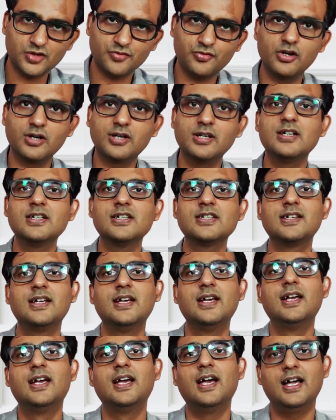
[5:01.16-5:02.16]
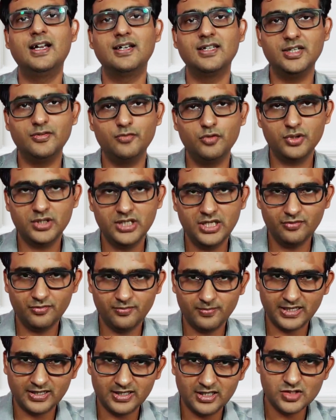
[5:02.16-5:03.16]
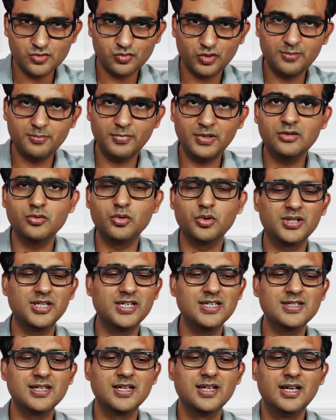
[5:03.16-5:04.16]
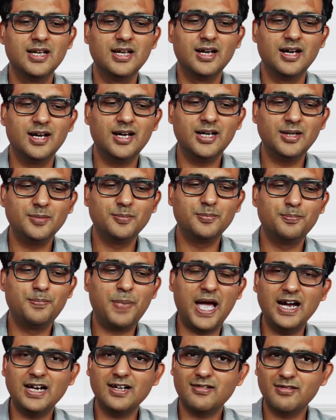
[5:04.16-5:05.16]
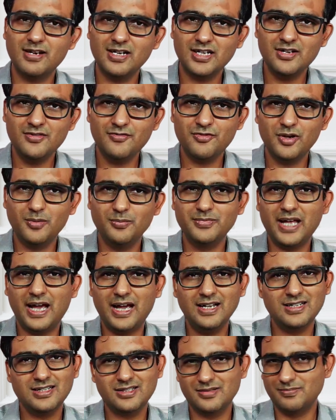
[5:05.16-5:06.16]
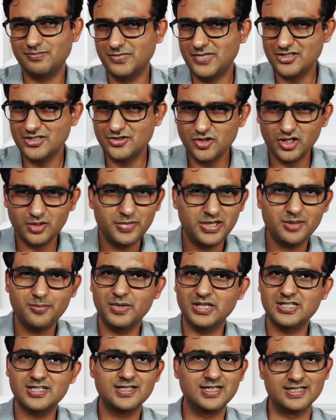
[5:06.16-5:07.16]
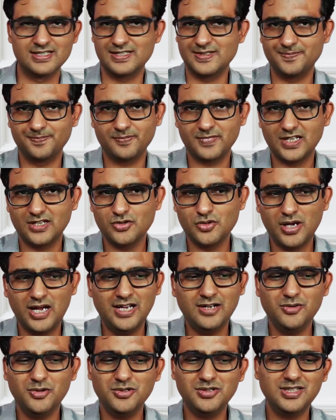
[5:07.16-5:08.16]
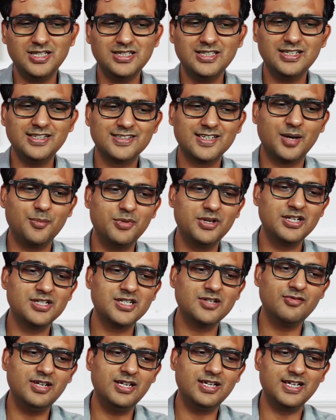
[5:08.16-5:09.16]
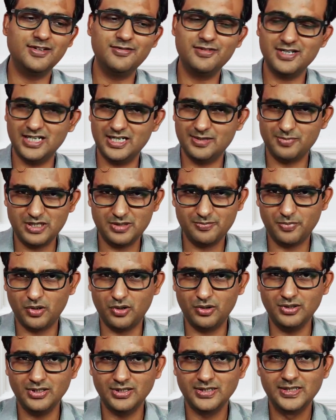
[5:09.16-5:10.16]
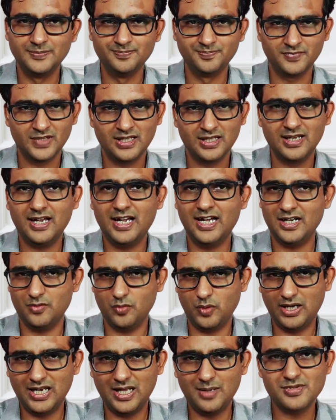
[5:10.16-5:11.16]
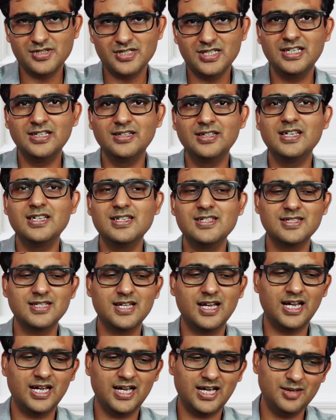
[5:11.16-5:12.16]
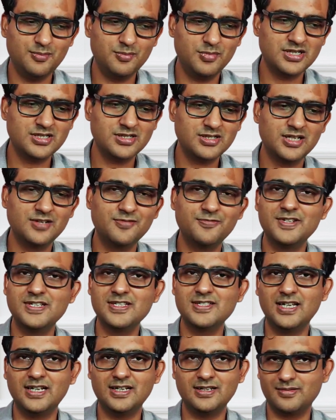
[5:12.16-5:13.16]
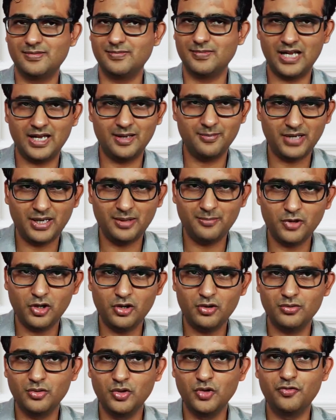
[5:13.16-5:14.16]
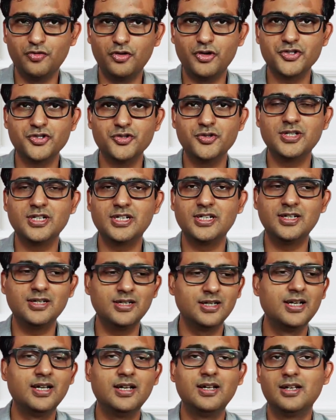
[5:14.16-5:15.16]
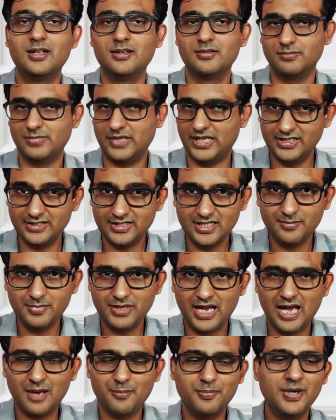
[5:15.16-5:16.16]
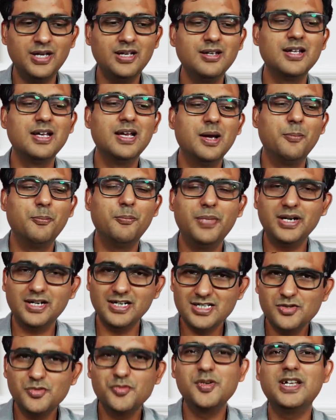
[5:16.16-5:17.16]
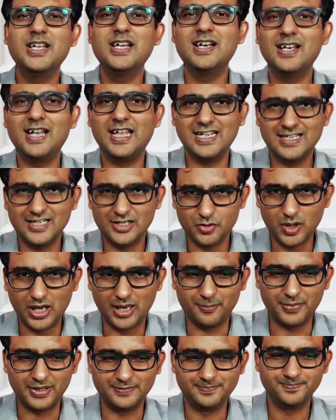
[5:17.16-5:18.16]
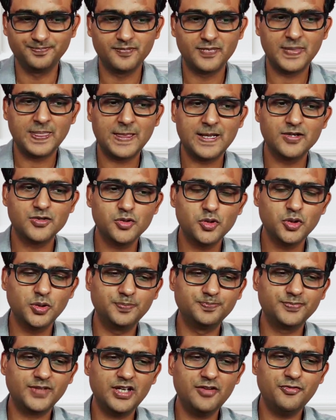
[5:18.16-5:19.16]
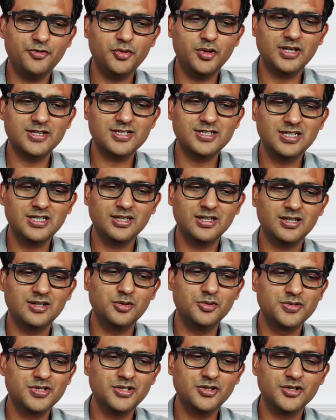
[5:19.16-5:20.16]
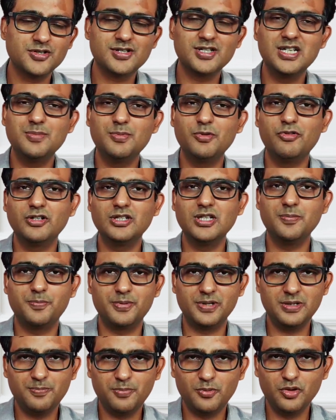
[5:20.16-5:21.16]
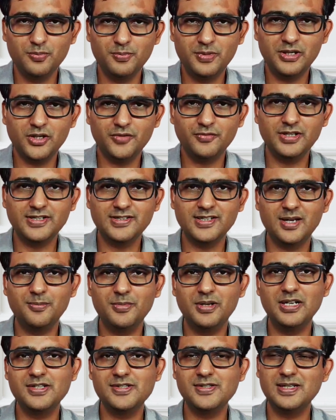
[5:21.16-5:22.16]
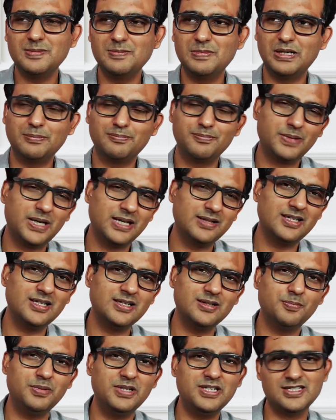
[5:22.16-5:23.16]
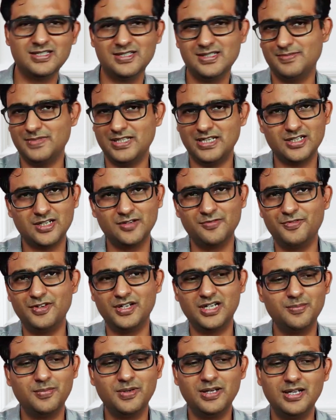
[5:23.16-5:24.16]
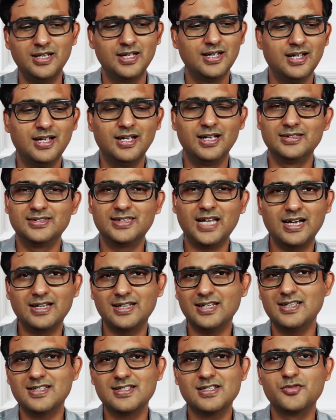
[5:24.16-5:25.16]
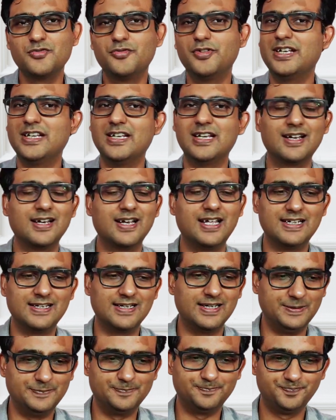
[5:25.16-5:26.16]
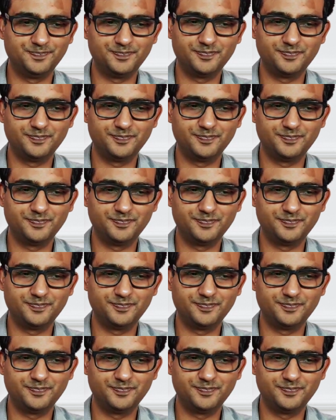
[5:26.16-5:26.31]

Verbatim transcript: of August, and they would give at least one month notice. uh, backtracking from that does not make much sense. So I don't think the examination will ever get preponed. And while I'm saying this, I, I must confess that I'm, I'm not no fortune teller. Anything may happen, but it's very unlikely to happen. So if you are uh, losing your sleep over the preponement of the examination, uh, I think please get comfortable. That is very unlikely.